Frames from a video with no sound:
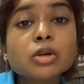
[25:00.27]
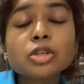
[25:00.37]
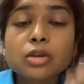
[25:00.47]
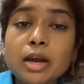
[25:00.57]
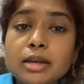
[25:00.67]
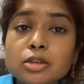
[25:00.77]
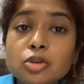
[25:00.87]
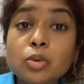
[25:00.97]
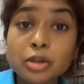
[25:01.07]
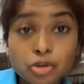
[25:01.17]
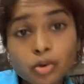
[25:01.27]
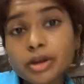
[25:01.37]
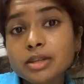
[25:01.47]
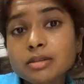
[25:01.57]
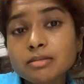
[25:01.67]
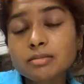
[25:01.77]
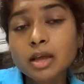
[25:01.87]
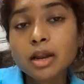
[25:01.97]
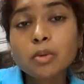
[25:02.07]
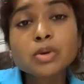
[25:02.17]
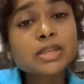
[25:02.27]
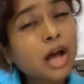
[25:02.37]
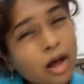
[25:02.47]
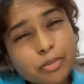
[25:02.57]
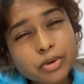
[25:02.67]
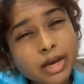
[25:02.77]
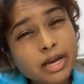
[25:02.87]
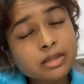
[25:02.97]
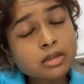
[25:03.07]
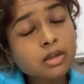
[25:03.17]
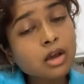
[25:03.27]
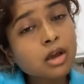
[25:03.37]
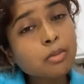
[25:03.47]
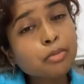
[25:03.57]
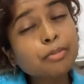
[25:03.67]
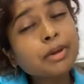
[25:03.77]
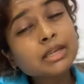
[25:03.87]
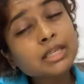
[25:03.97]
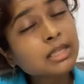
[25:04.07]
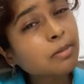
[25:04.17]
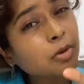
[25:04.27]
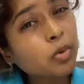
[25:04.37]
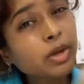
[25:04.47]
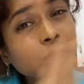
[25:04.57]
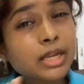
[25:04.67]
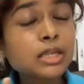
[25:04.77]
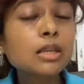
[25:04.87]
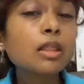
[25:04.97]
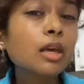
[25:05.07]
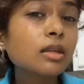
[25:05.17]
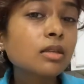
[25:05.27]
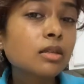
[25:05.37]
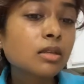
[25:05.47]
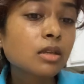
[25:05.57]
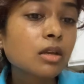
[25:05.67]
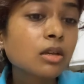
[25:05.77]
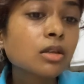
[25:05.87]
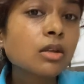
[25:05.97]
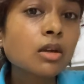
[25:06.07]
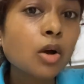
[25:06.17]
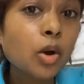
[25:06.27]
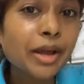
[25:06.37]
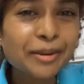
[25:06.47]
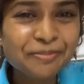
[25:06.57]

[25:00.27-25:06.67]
you guys to enjoy it and I want to help you guys prepare simple quick and easy things unknown okay.